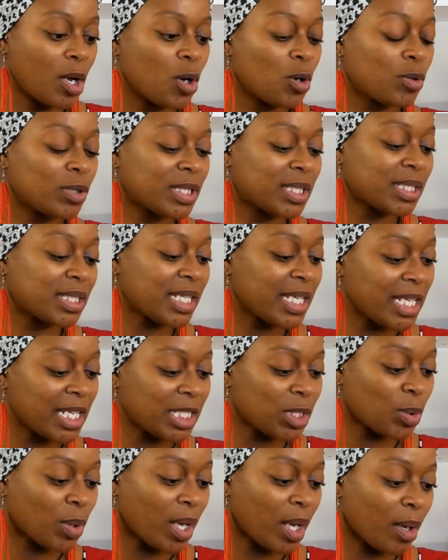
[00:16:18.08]

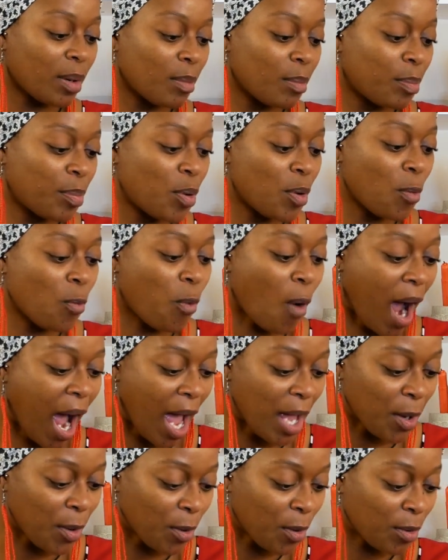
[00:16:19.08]
Usizwe
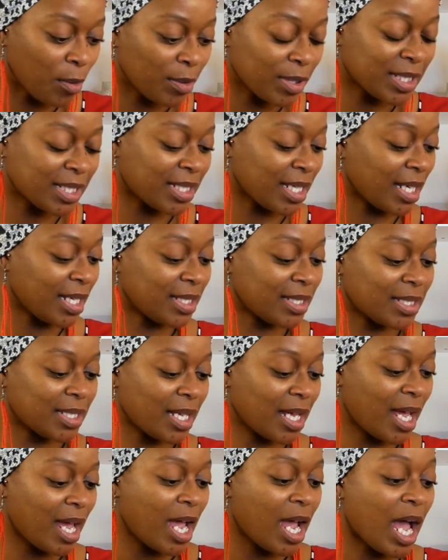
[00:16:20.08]
Pungwayo says,
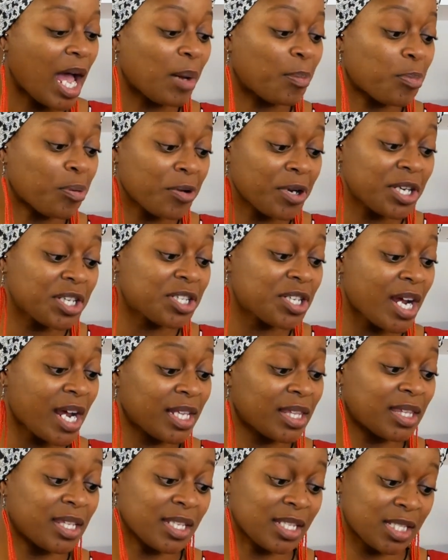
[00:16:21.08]

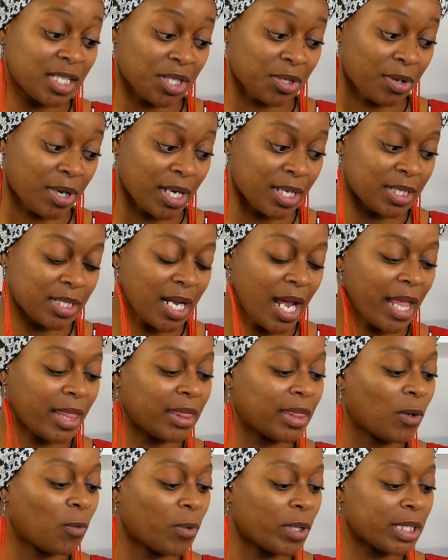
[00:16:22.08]
appreciate this thread
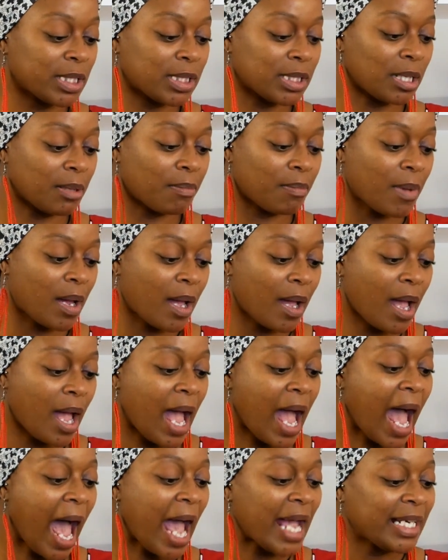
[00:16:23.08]
and the wisdom.
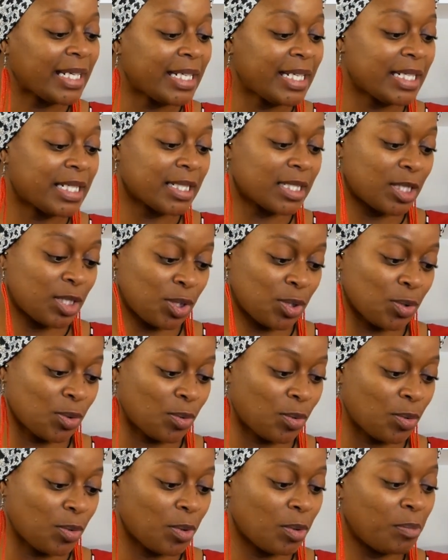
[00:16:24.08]
I needed
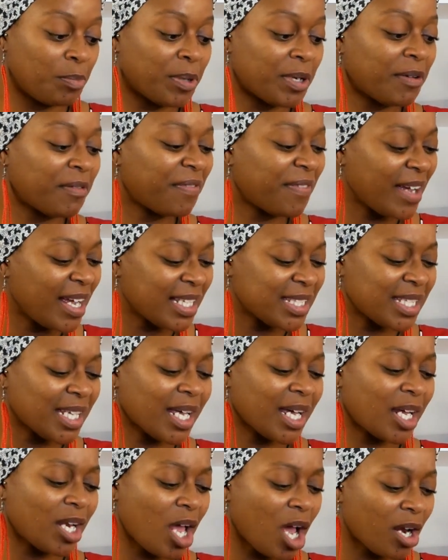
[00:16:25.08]
to. Been facing
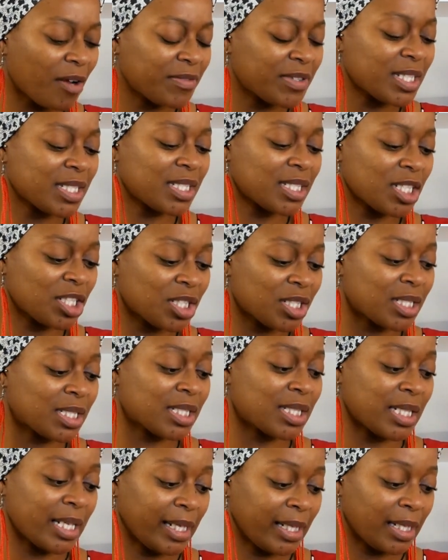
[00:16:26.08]
a lot of
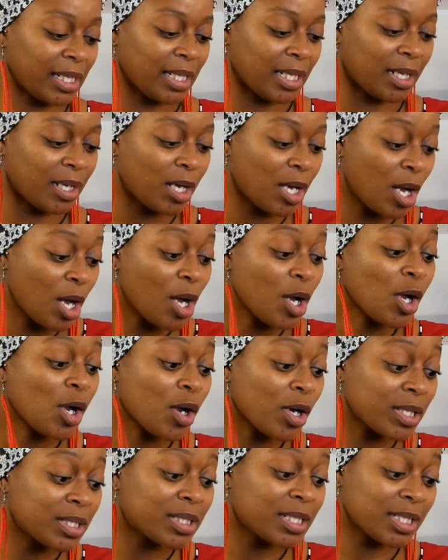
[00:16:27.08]
decisions lately.
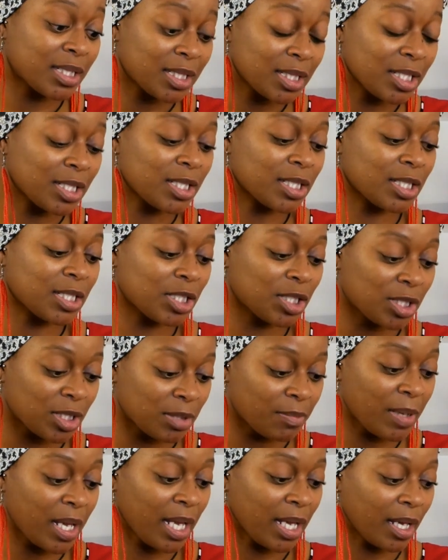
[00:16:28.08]
Good decisions to
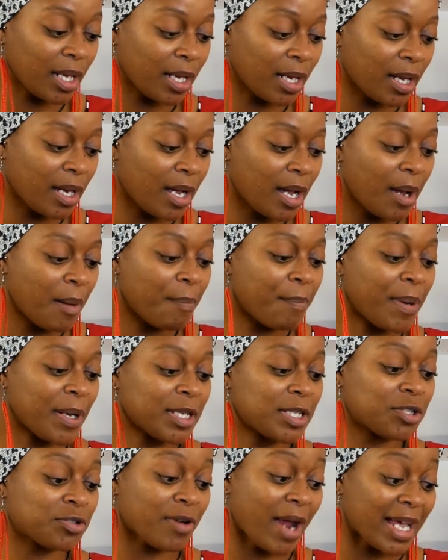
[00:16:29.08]
make,
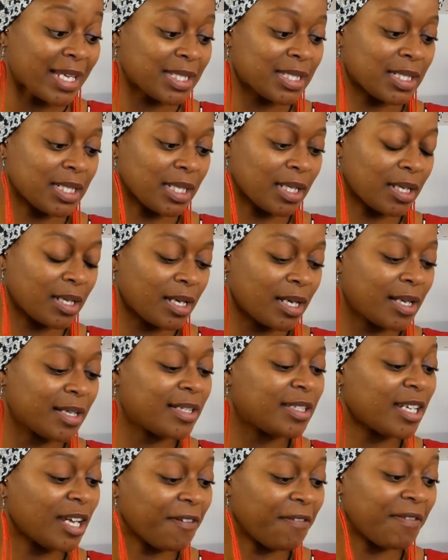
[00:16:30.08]
but drastic.
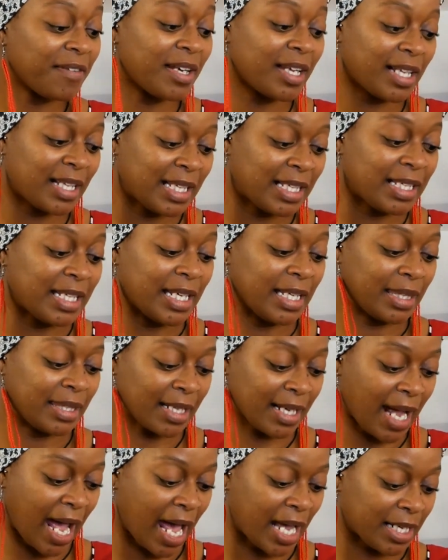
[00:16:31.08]
Definitely need the
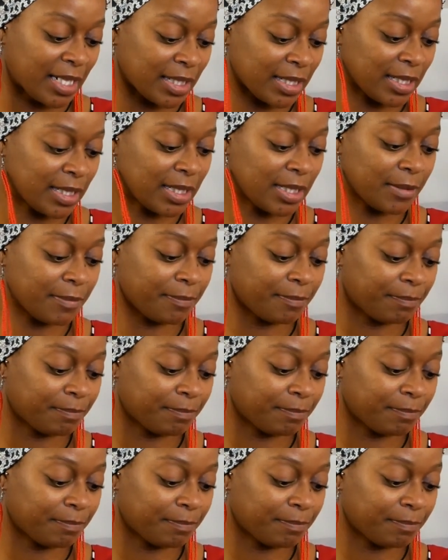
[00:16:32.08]
guidance.